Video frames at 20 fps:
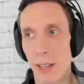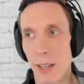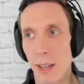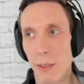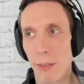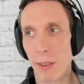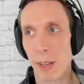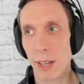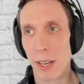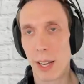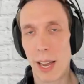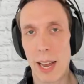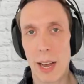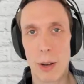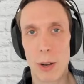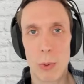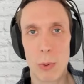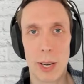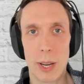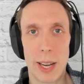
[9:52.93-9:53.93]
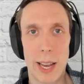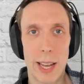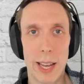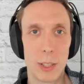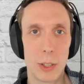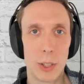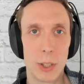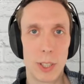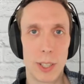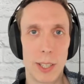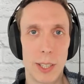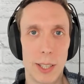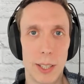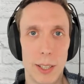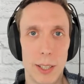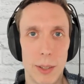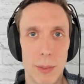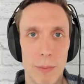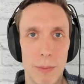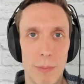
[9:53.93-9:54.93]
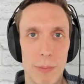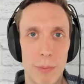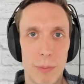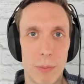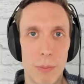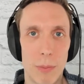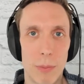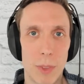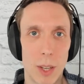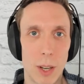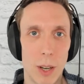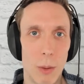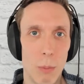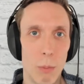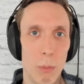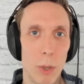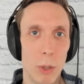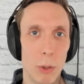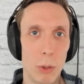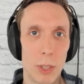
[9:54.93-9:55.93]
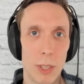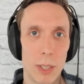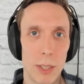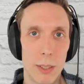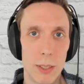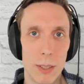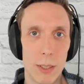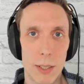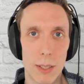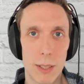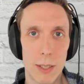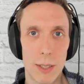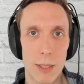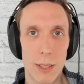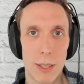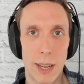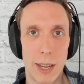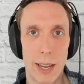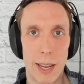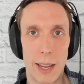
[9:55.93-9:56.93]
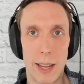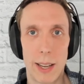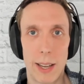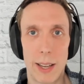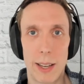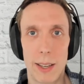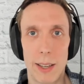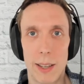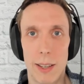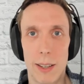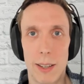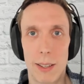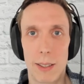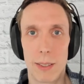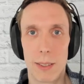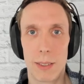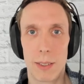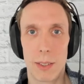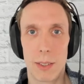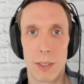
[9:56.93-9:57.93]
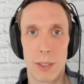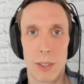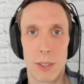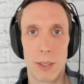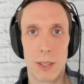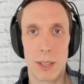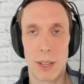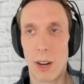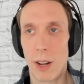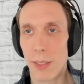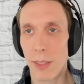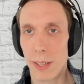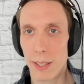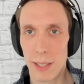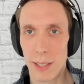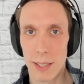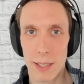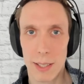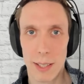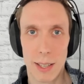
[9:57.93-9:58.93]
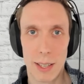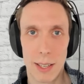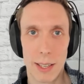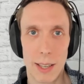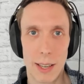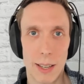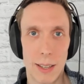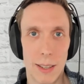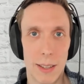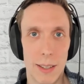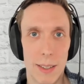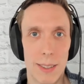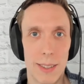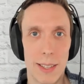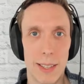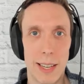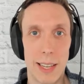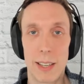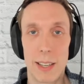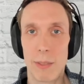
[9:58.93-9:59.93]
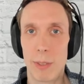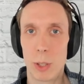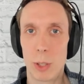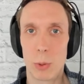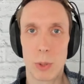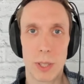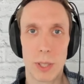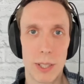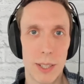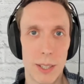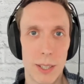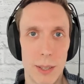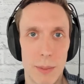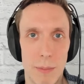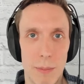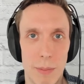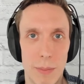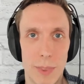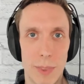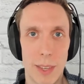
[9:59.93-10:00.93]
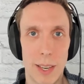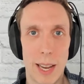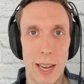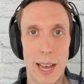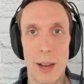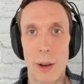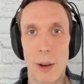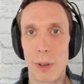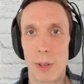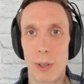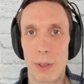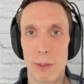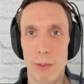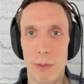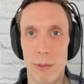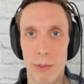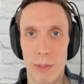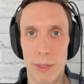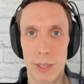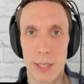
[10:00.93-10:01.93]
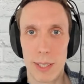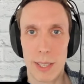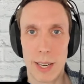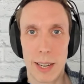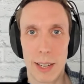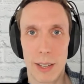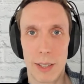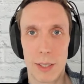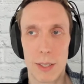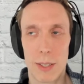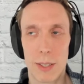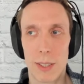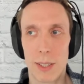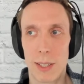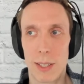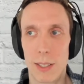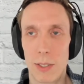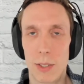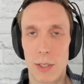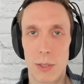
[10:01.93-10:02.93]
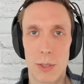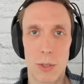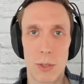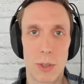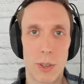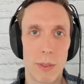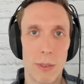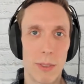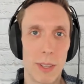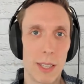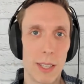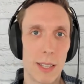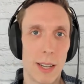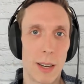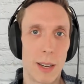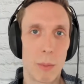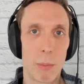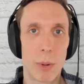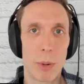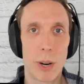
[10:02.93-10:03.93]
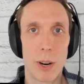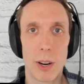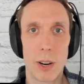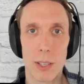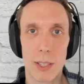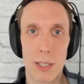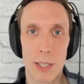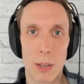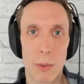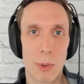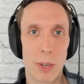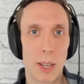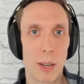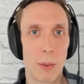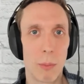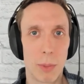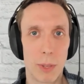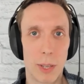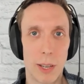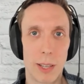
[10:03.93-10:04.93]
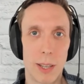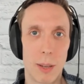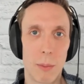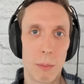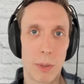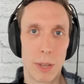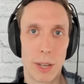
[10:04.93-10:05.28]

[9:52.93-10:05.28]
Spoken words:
idea of like, how do we engineer emotions and authenticity and individualism out of sales into sort of these like parts that we can plug and